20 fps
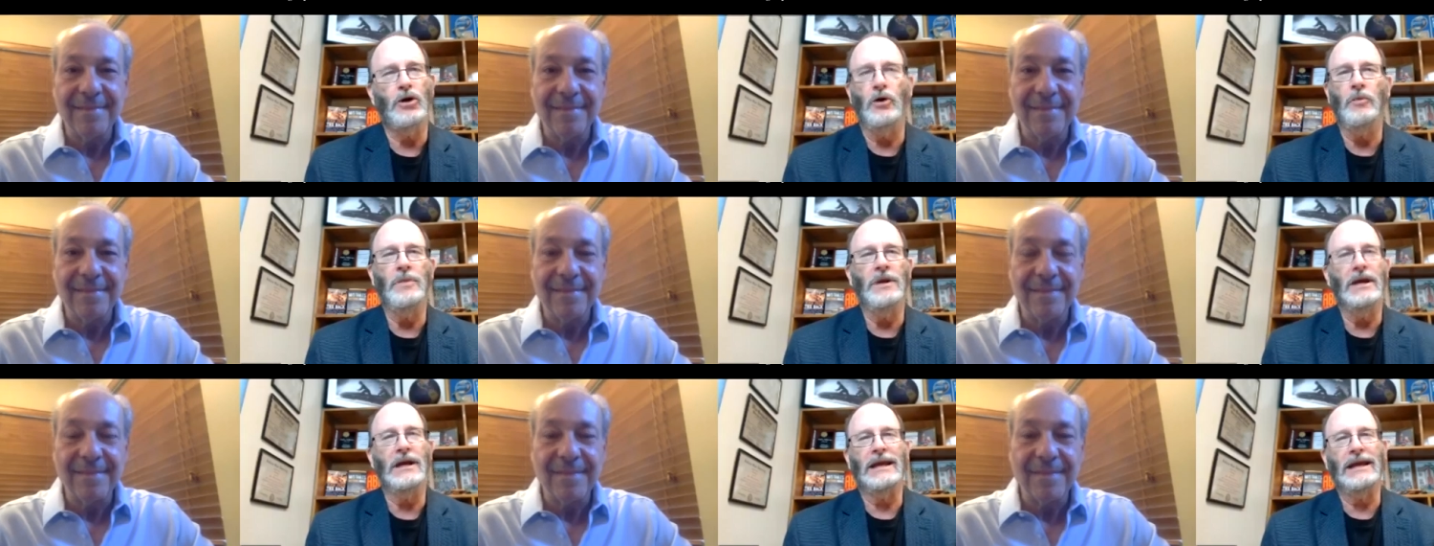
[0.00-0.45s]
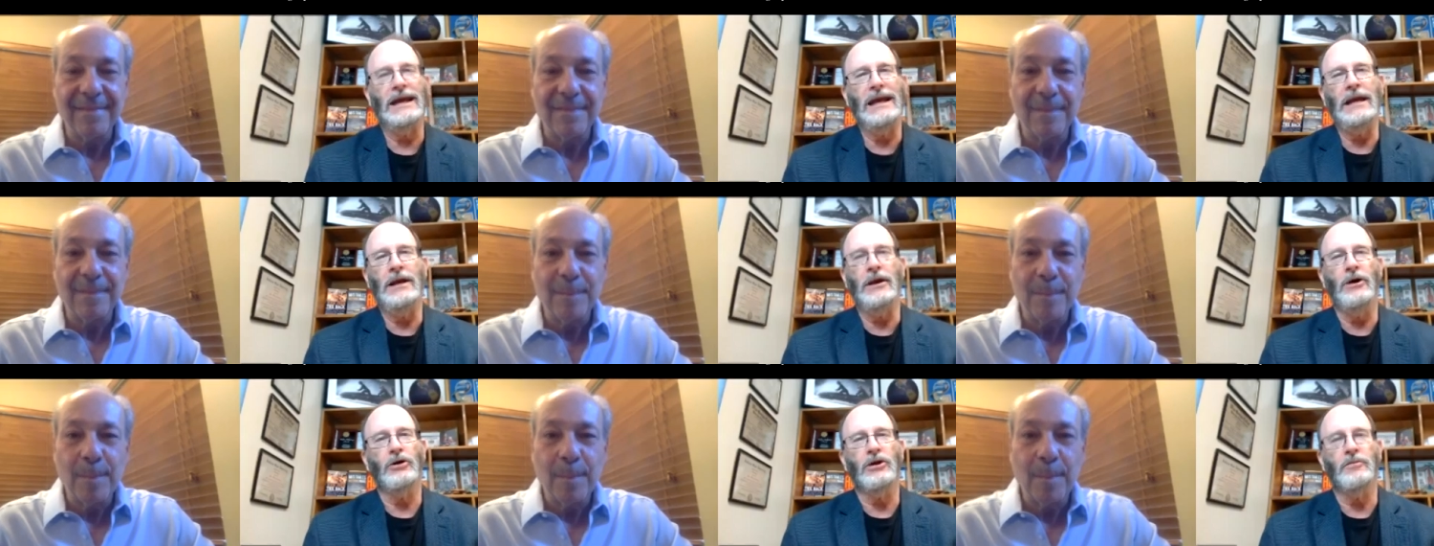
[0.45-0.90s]
Speaker 1: Could be a
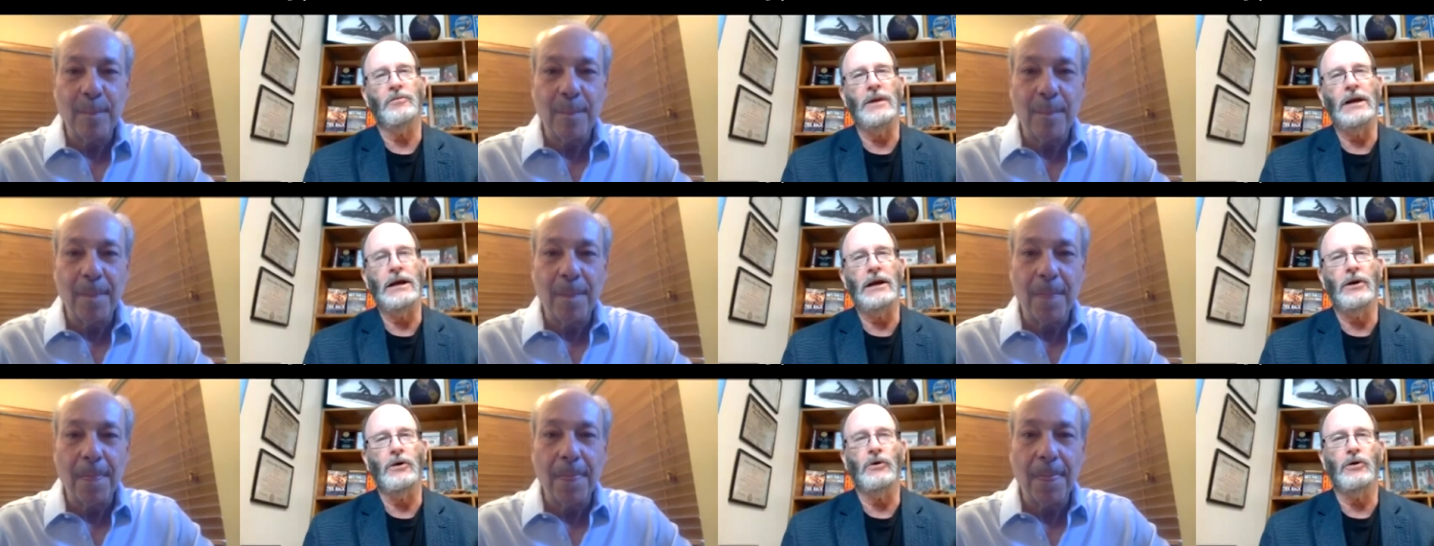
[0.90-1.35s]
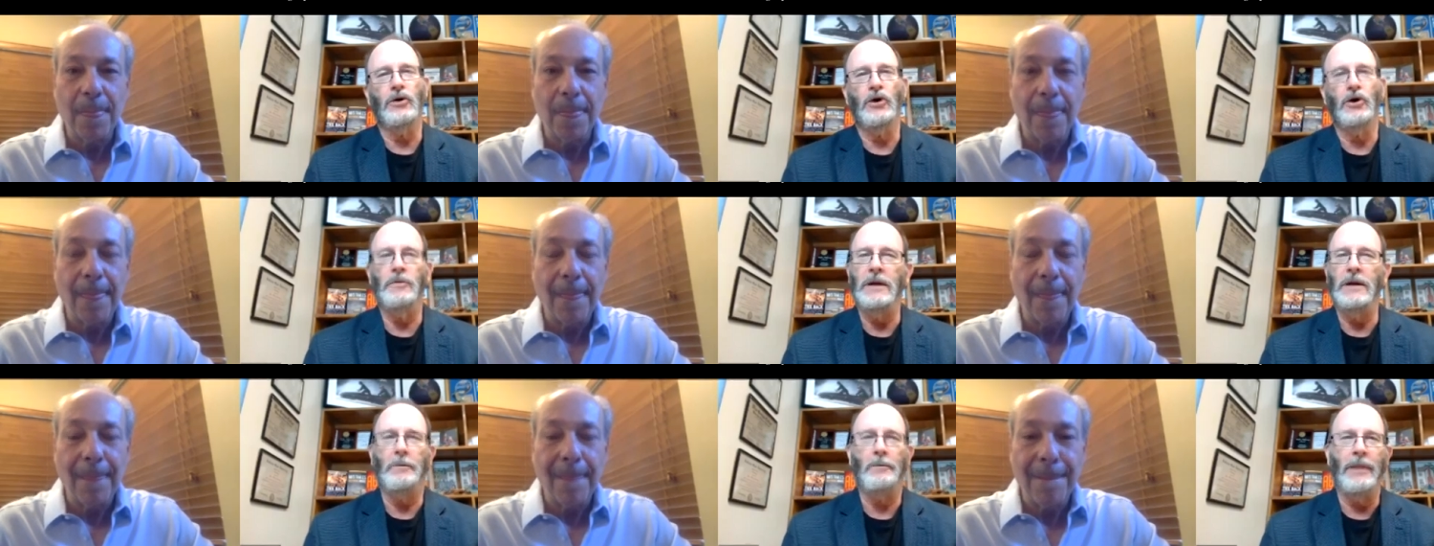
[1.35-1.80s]
keynote speaker,
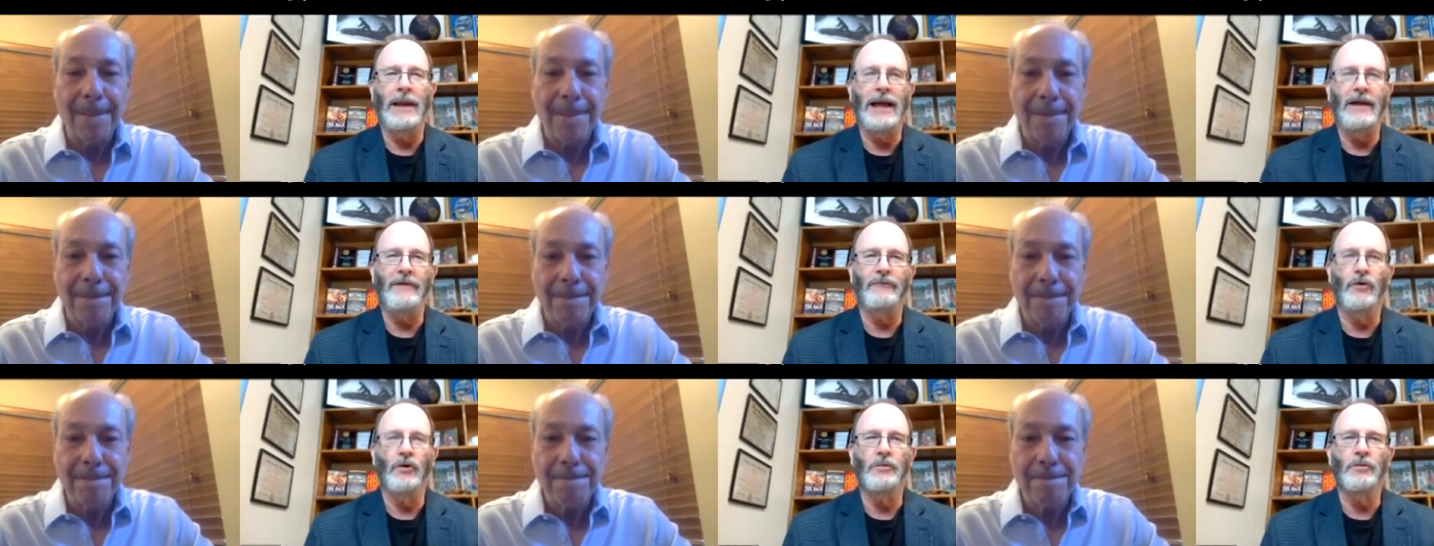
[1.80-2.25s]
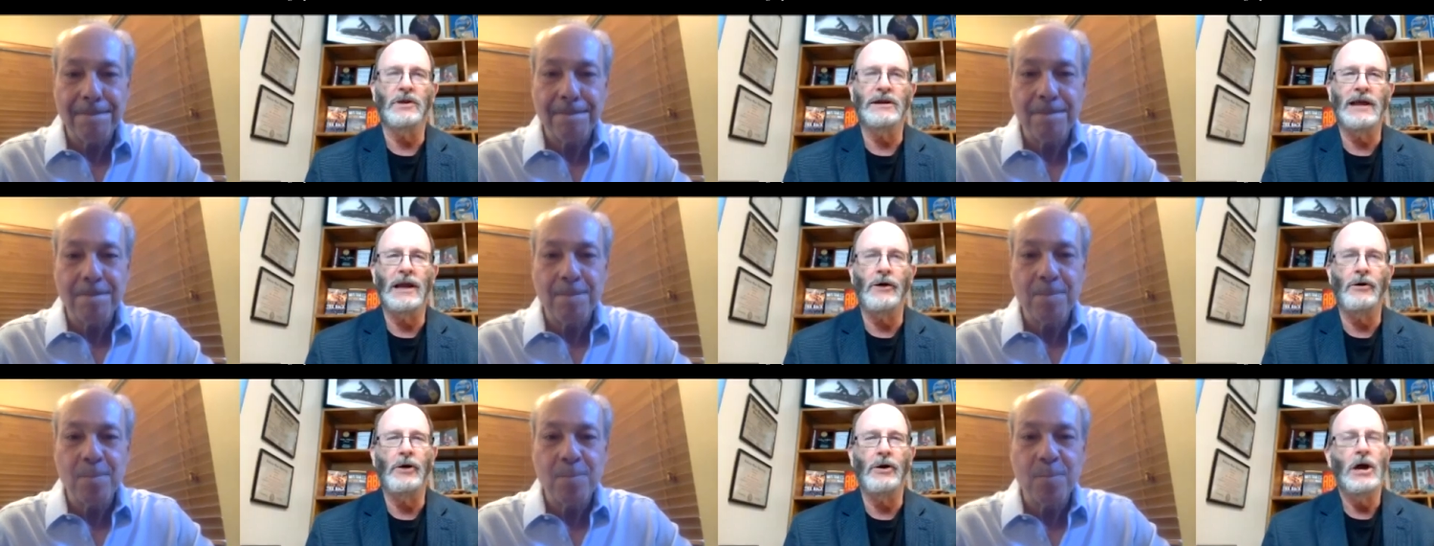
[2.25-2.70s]
could be a platform
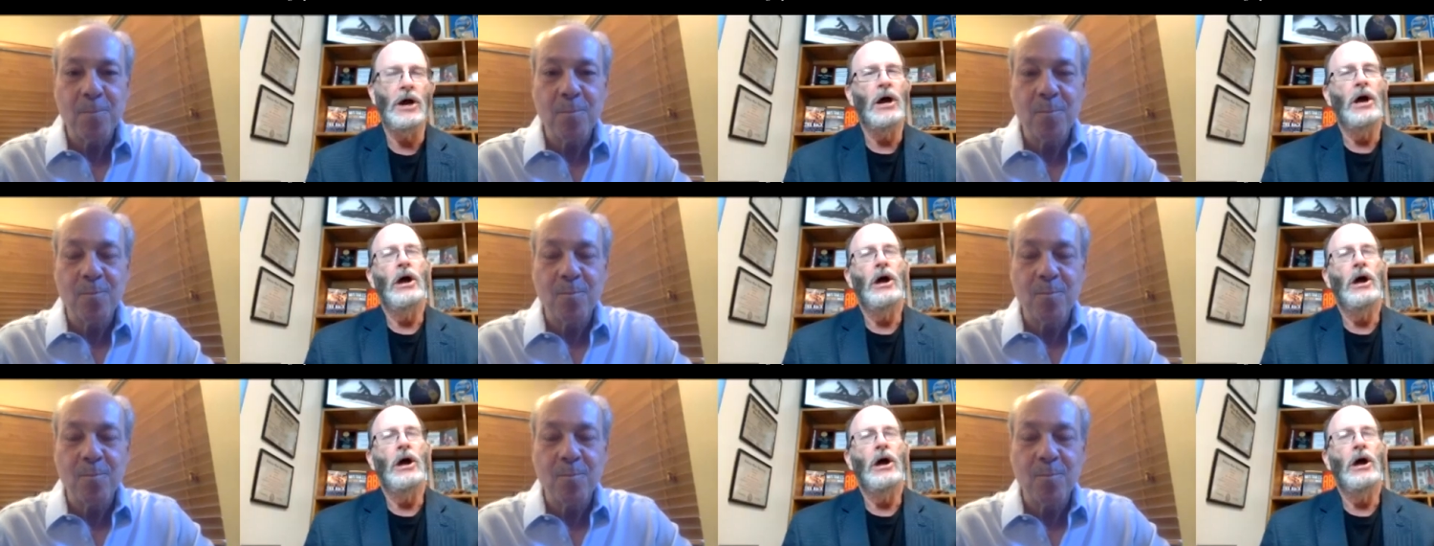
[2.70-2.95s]
seller,